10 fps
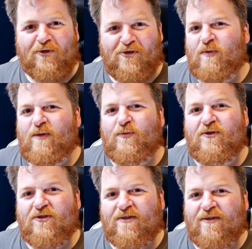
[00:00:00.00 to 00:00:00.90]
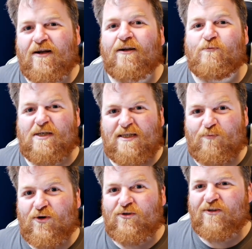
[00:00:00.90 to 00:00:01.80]
people used to call me
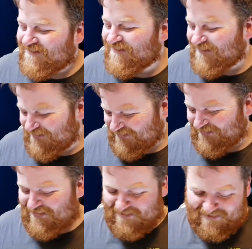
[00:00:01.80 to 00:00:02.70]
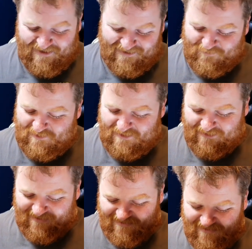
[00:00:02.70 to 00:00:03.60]
Spud. And I was
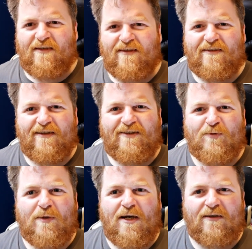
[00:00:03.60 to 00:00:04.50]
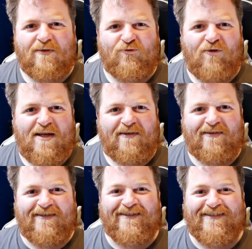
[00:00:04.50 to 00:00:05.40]
thinking, is this like some kind of threat?
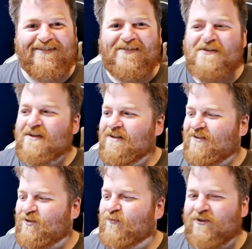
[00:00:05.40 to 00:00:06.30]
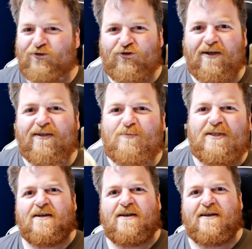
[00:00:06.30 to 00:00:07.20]
Someone's threatening me?
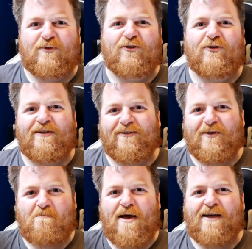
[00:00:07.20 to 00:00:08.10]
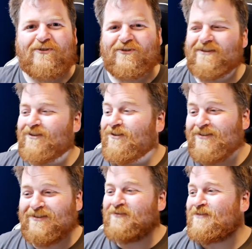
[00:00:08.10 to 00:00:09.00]
Yeah, totally gonna mash you or
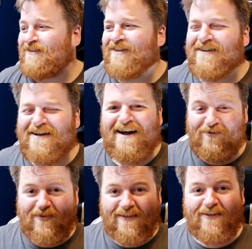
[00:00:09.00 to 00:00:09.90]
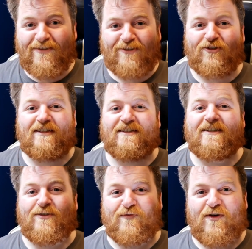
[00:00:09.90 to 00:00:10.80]
something. I was literally trying to
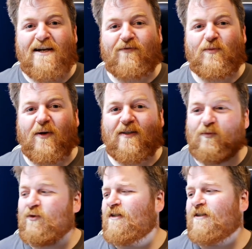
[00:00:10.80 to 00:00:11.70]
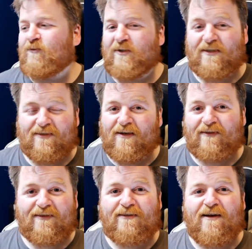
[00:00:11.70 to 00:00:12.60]
think of every possibility because I
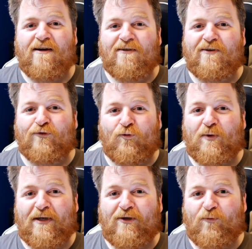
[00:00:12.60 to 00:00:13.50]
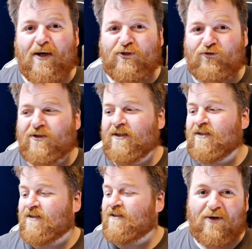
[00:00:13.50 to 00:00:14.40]
did not order a potato masher
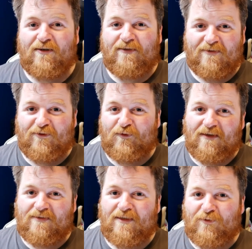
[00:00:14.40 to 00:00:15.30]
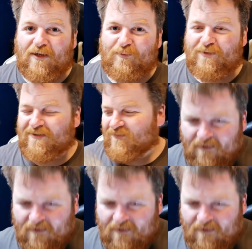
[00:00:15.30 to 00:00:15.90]
online. All right, so I'll tell you what happened.